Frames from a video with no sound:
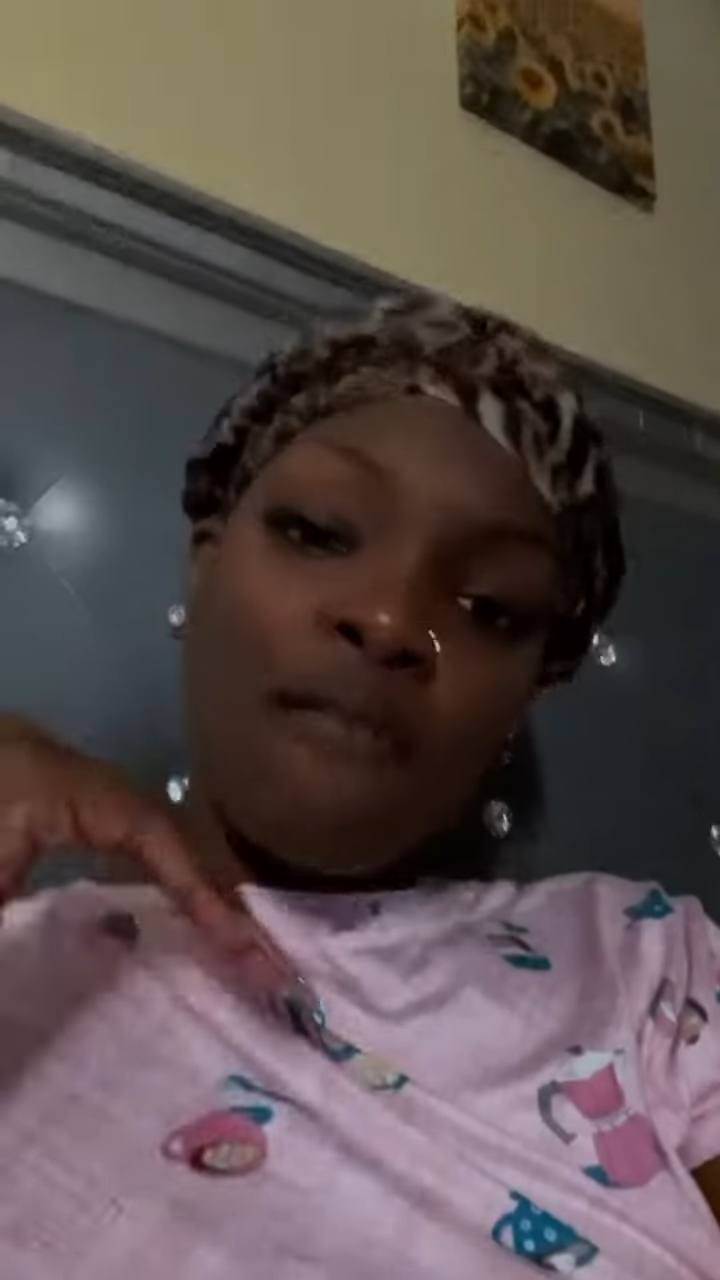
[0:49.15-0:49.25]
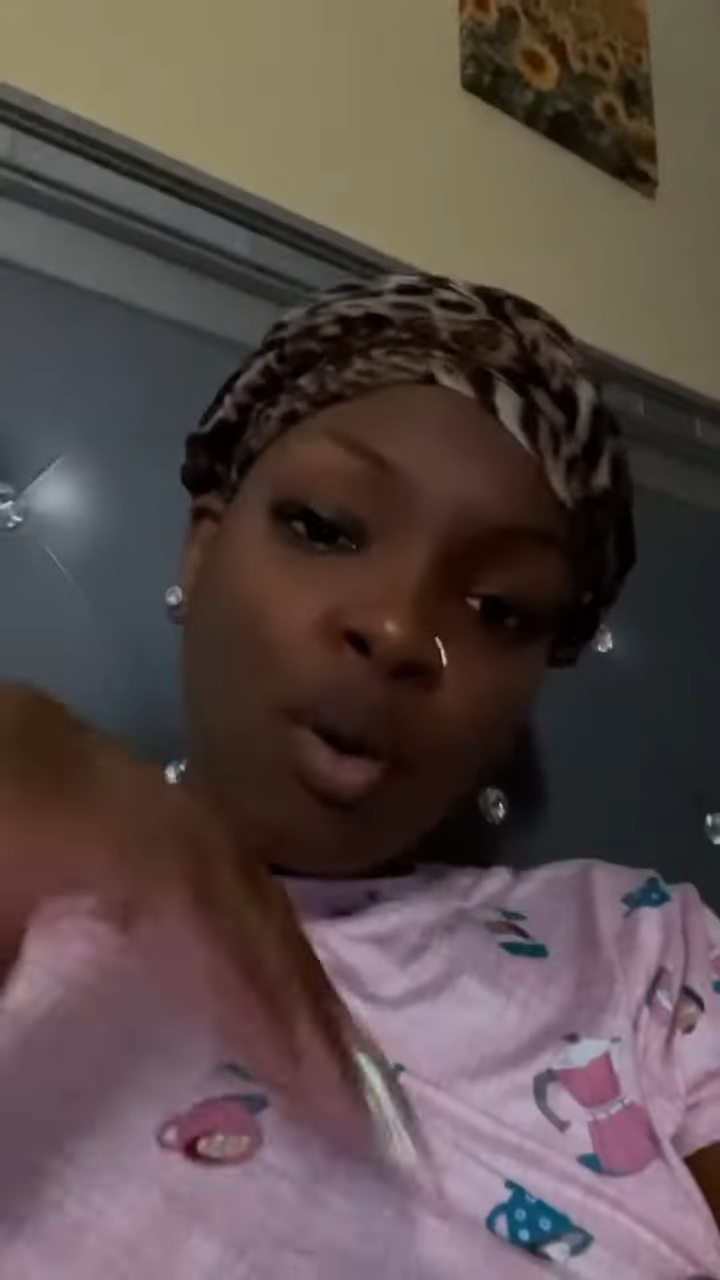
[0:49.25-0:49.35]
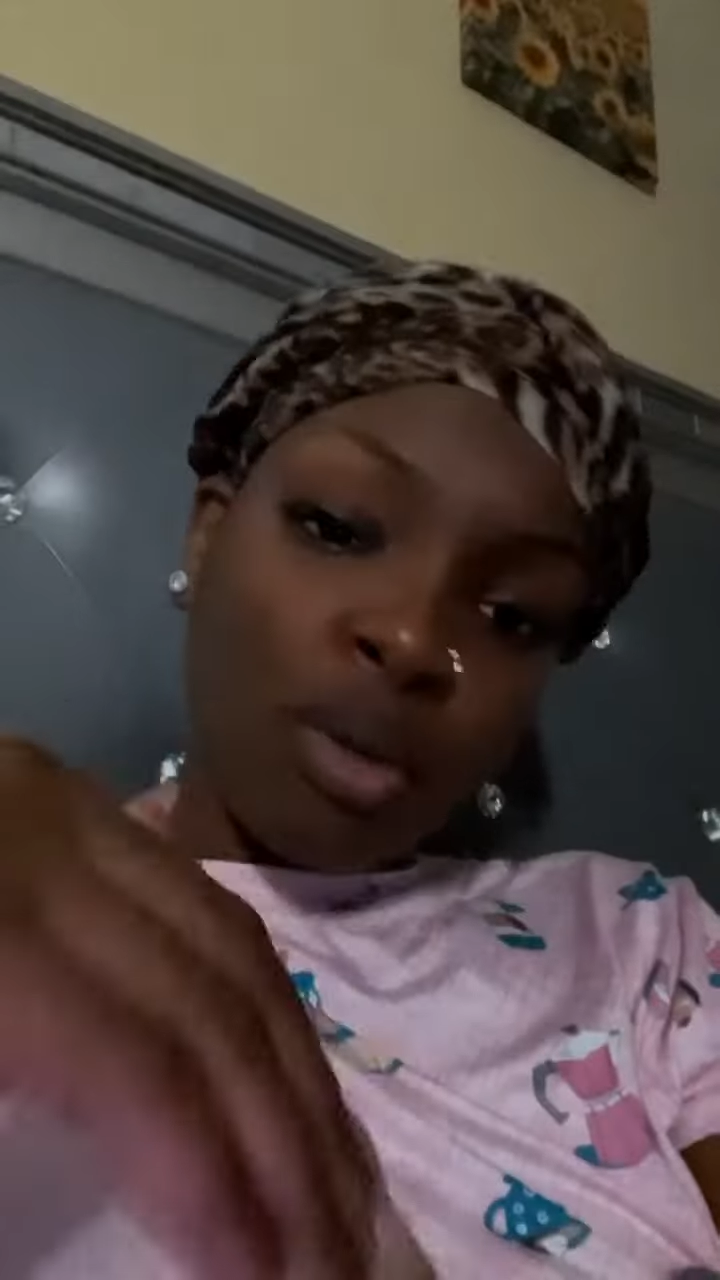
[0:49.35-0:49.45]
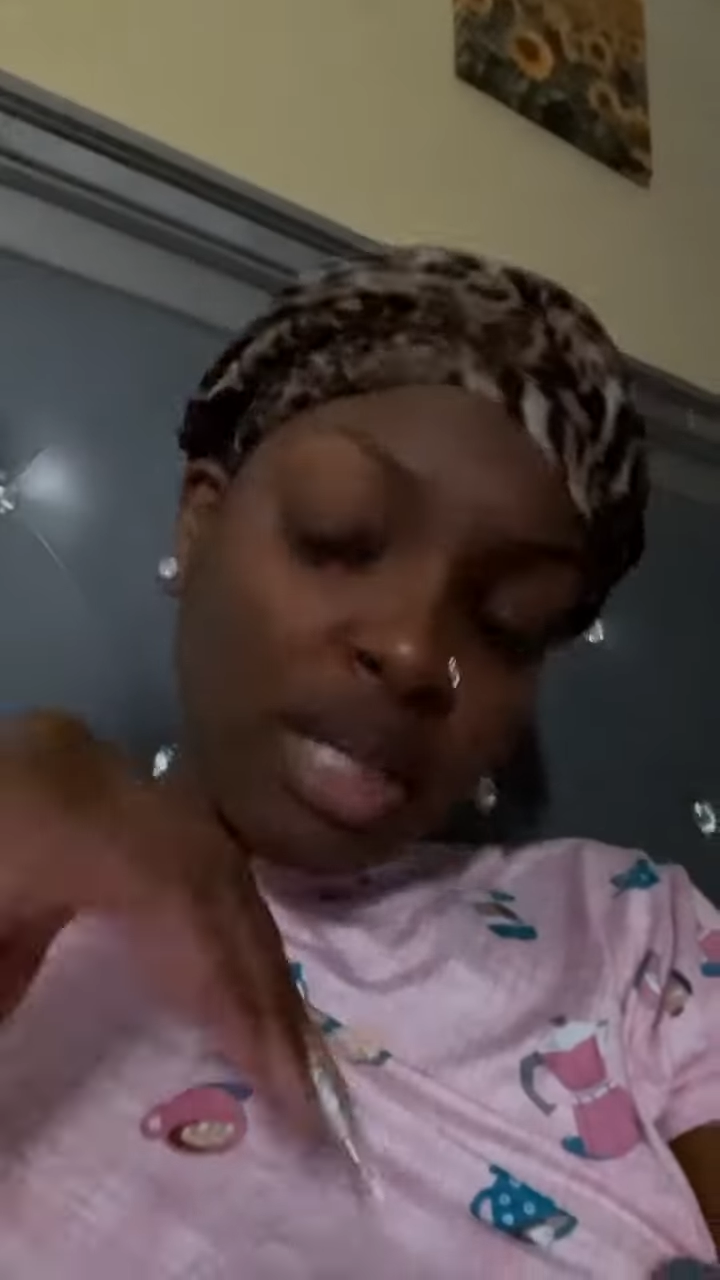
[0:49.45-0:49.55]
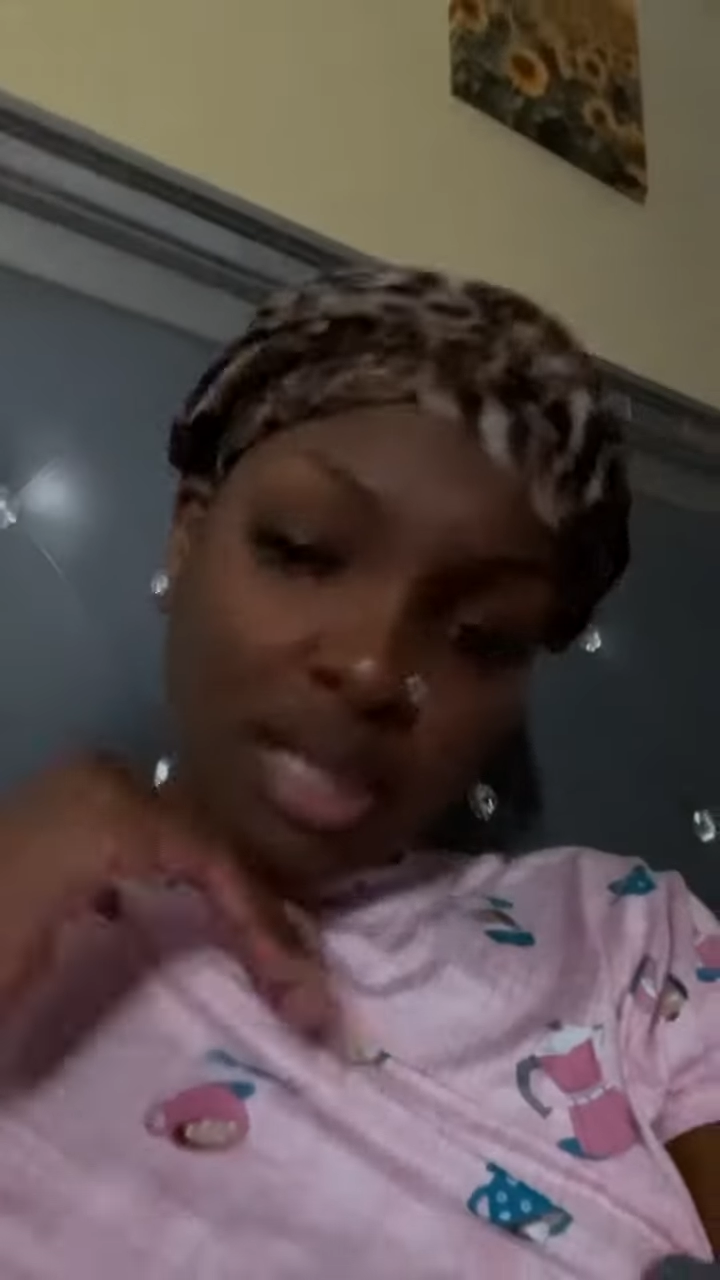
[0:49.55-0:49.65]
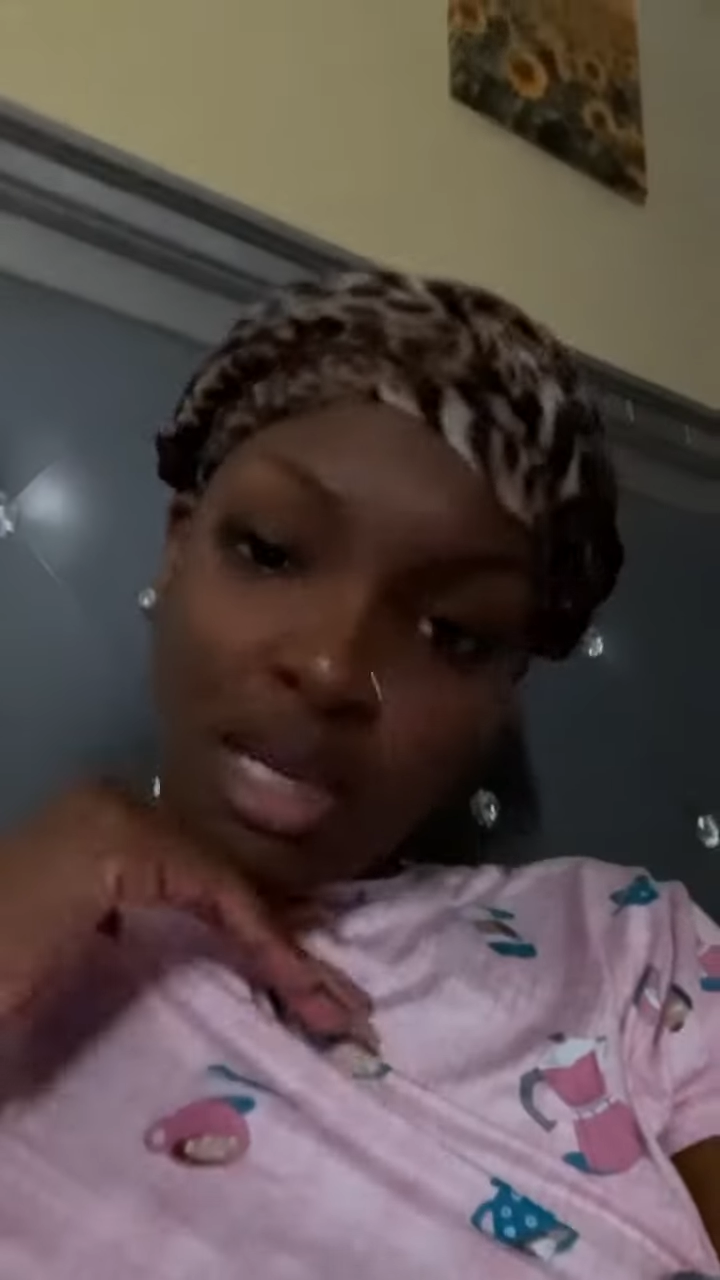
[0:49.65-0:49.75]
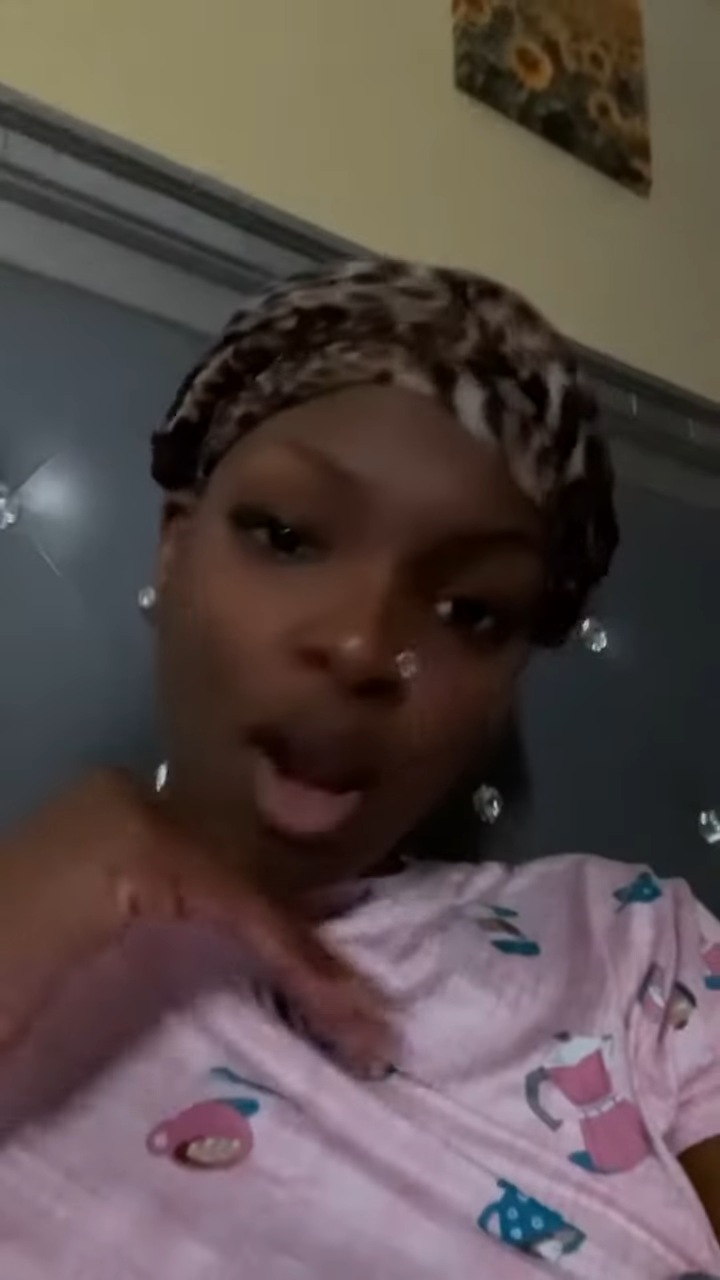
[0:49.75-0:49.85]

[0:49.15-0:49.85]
focused